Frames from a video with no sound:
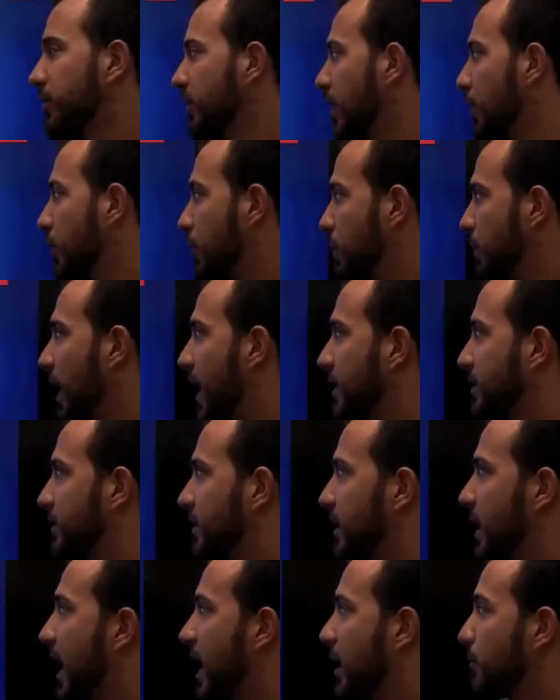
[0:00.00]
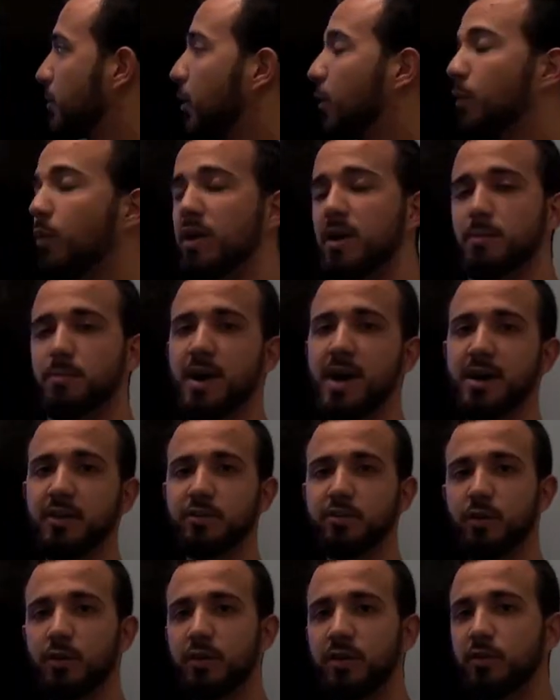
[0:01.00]
said it would pass and AGMA wouldn't pass.
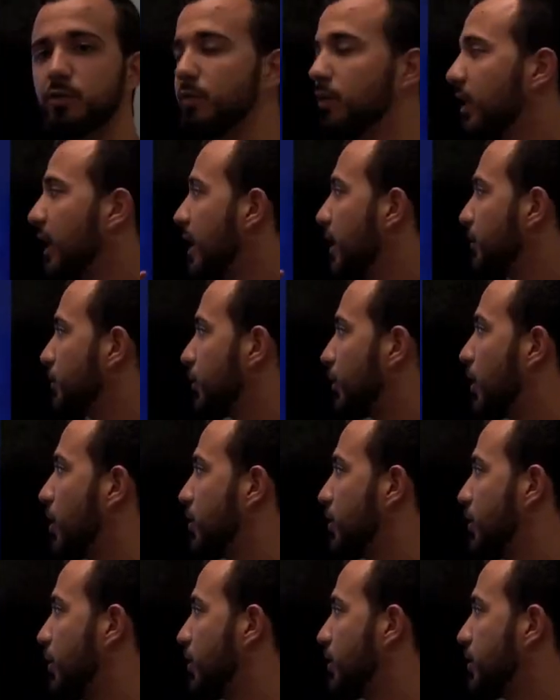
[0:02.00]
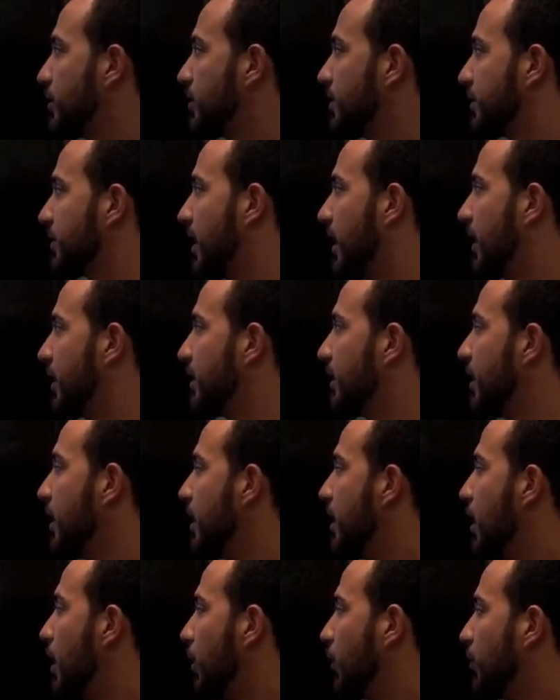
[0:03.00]
So this led up to our third design,
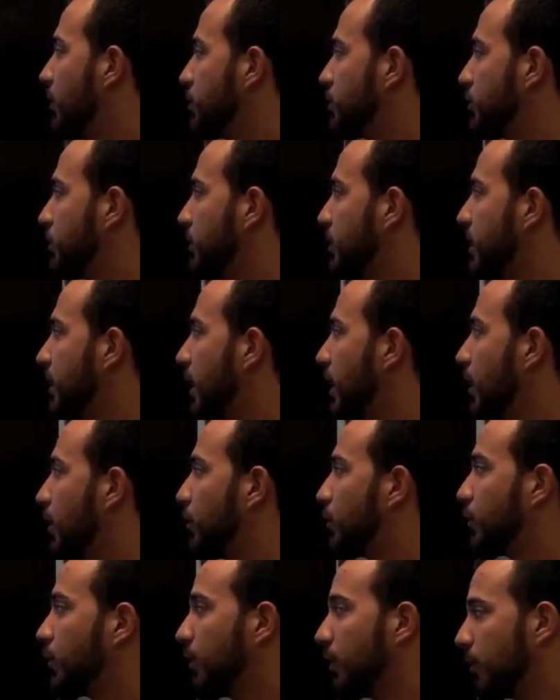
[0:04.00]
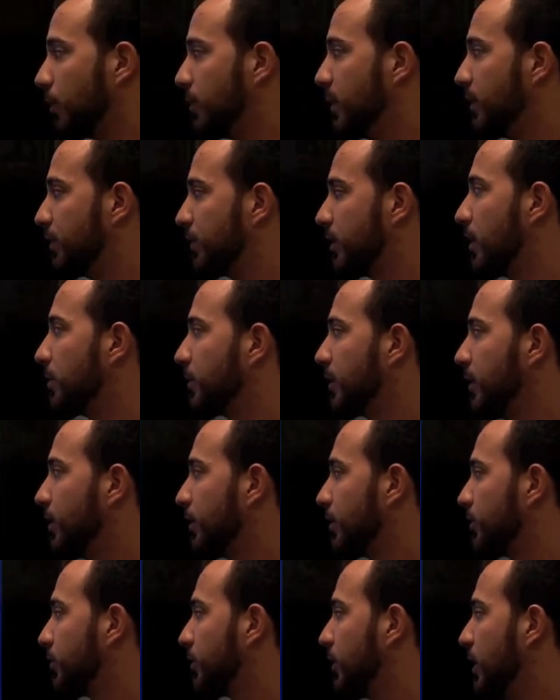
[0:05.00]
which would be real beefed up
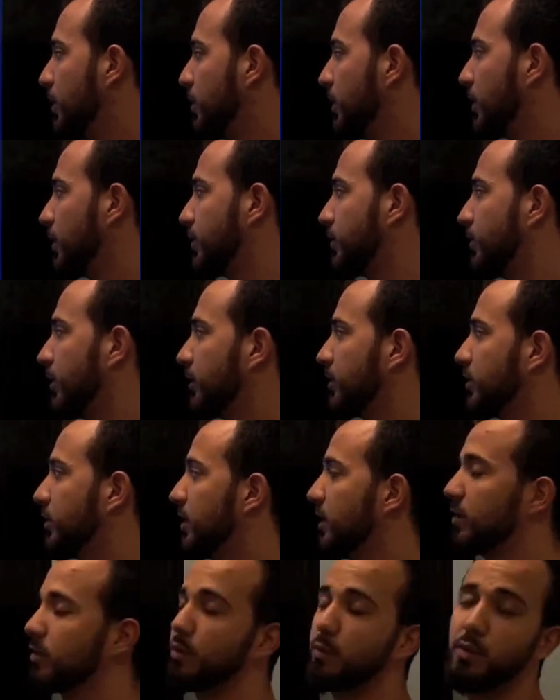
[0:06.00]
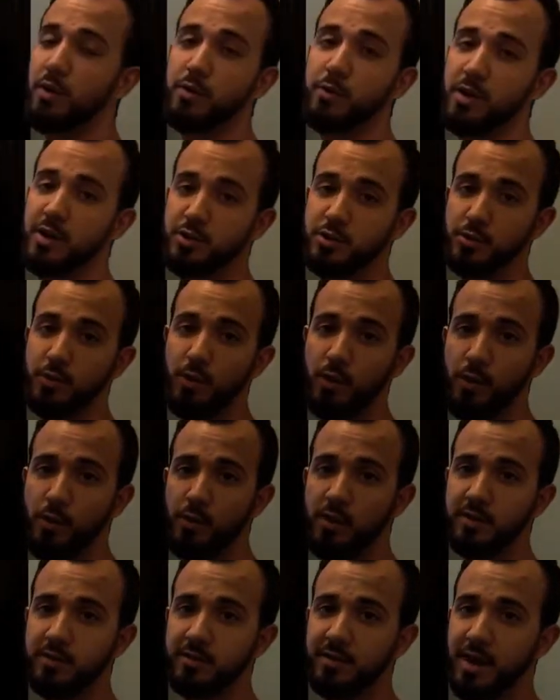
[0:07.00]
gears, keeping our 16:1 ratio
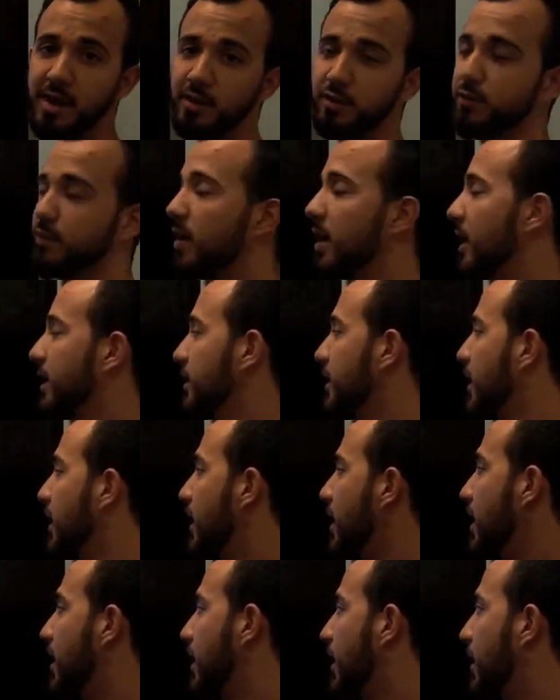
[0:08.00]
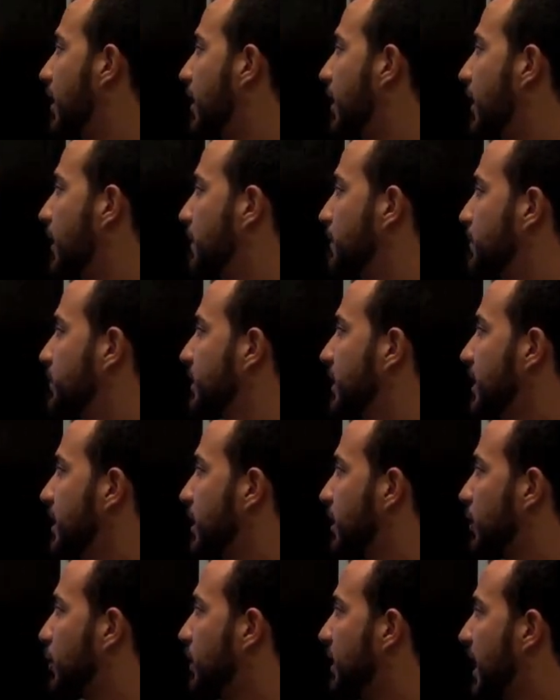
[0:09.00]
always satisfied.
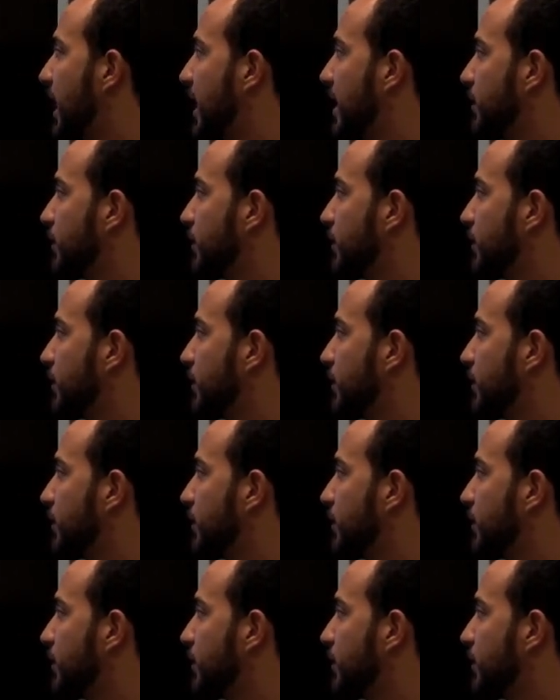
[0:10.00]
Here we